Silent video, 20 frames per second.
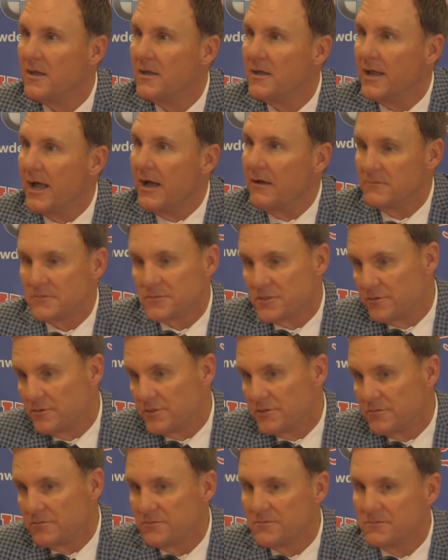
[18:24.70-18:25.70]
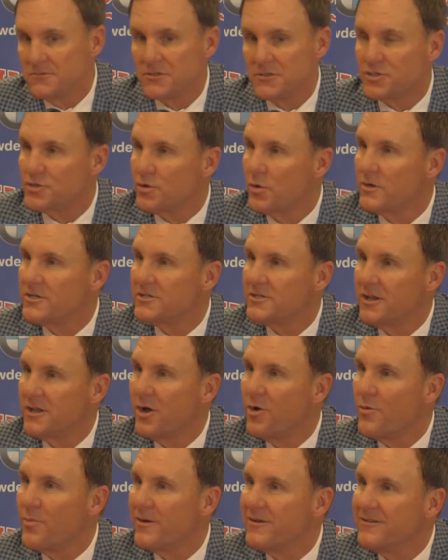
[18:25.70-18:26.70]
Now, so the, the story's still
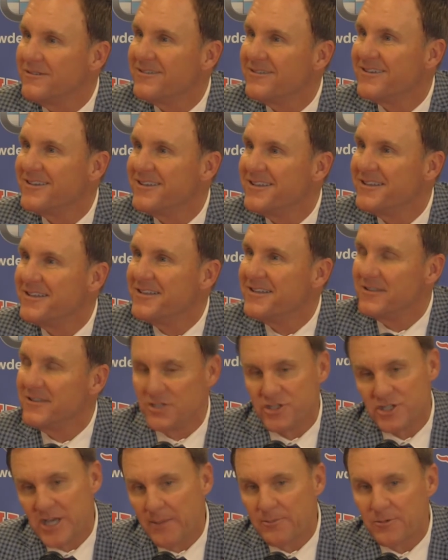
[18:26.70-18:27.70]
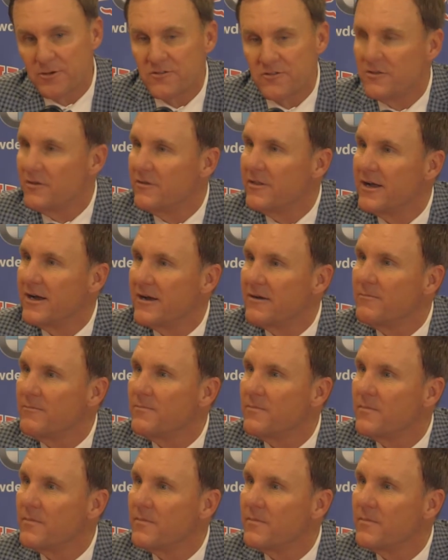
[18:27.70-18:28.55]
open, the chapter's still there.